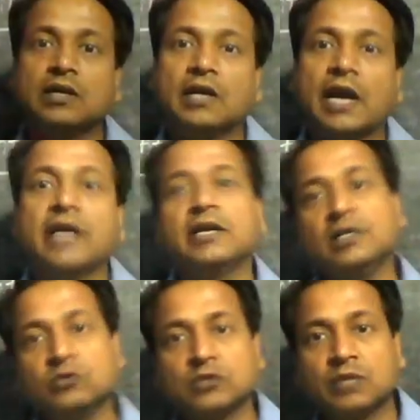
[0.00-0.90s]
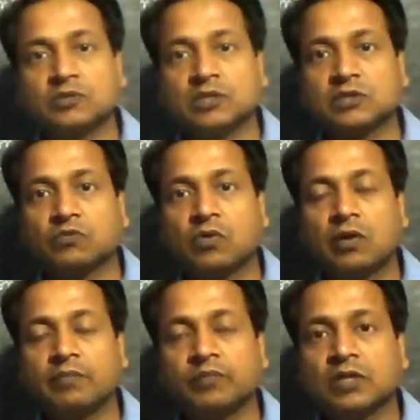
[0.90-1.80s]
and a new substance
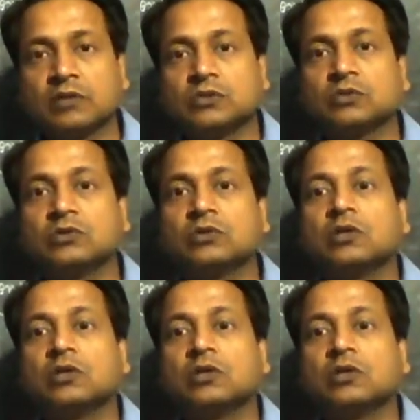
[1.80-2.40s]
form, so